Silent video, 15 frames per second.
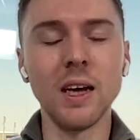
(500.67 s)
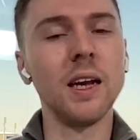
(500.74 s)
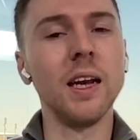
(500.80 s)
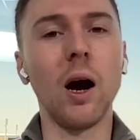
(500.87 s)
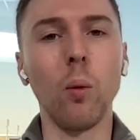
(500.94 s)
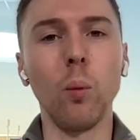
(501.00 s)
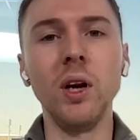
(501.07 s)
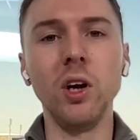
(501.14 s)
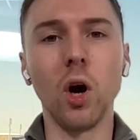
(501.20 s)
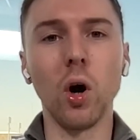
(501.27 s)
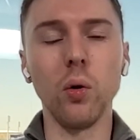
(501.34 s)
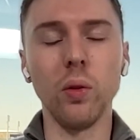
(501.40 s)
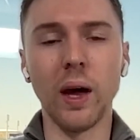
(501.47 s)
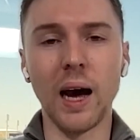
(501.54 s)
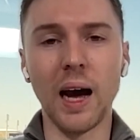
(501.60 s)
Now, we
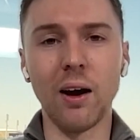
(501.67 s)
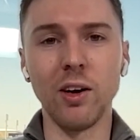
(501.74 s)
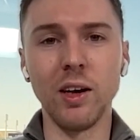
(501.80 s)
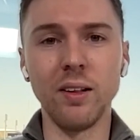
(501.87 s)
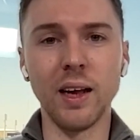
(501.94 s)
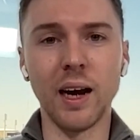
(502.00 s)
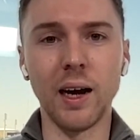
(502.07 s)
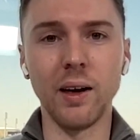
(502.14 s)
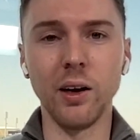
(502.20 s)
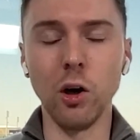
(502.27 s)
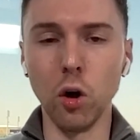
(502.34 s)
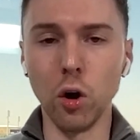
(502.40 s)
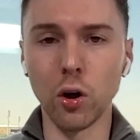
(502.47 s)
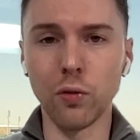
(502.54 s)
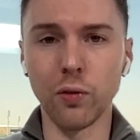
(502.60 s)
know that Harry and Dan
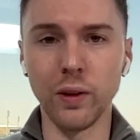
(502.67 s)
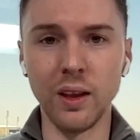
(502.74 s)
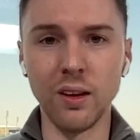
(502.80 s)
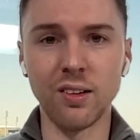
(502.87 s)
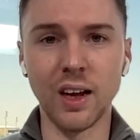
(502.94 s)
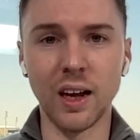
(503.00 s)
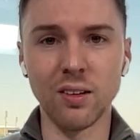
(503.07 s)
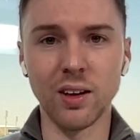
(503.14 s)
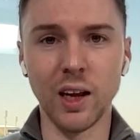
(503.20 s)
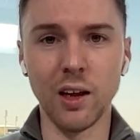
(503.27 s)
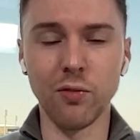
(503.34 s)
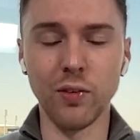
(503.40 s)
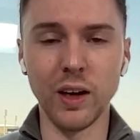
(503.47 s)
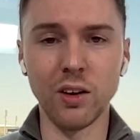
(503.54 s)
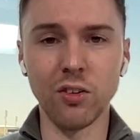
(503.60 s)
look for these
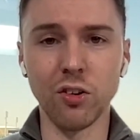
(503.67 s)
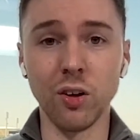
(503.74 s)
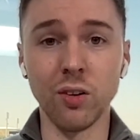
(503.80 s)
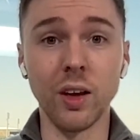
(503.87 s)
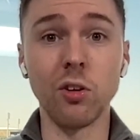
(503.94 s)
Saturday fixtures.